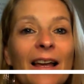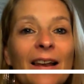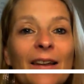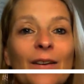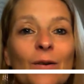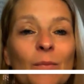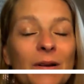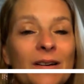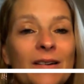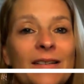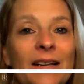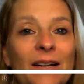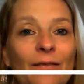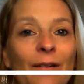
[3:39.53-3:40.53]
a little bit of
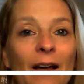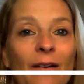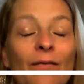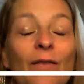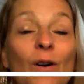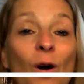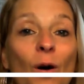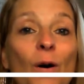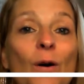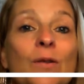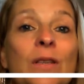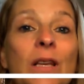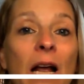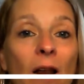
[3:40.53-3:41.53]
self-love
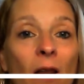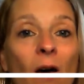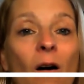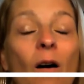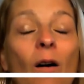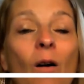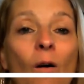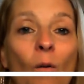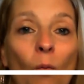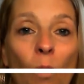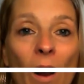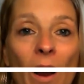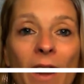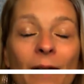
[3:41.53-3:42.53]
goes a long
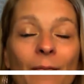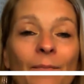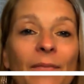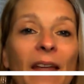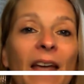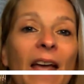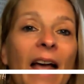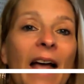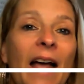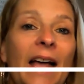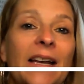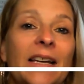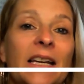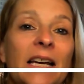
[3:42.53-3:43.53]
way.
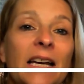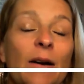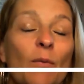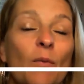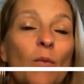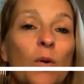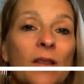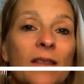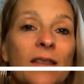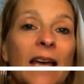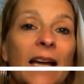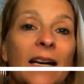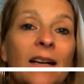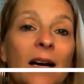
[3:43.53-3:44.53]
And with
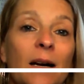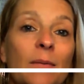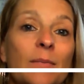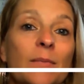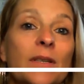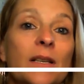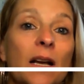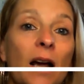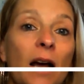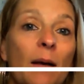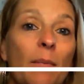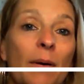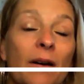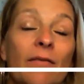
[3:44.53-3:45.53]
that comes
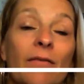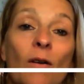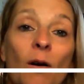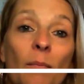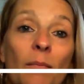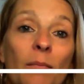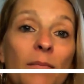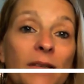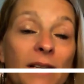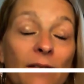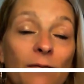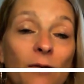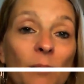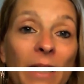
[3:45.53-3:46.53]
a bit of
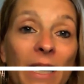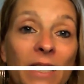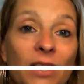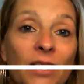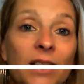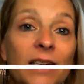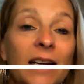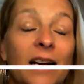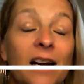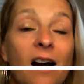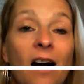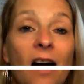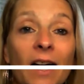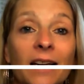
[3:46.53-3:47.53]
self-compassion and
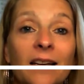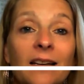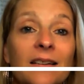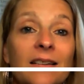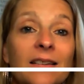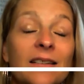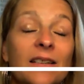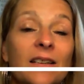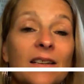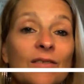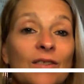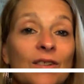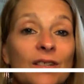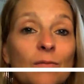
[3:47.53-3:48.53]

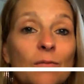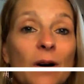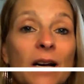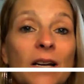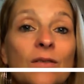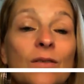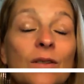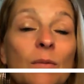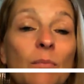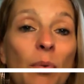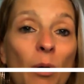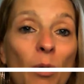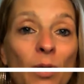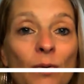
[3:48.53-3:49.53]
kindness, just a way to
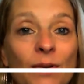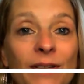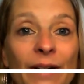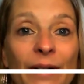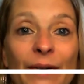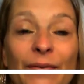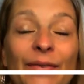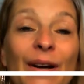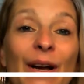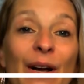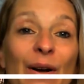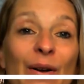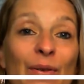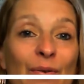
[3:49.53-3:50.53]
support yourself
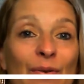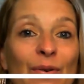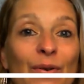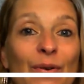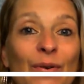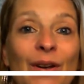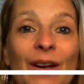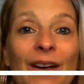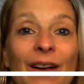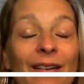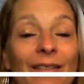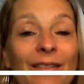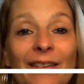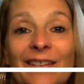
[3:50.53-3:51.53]
through
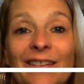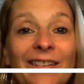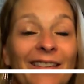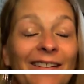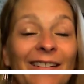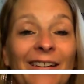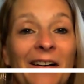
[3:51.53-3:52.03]
this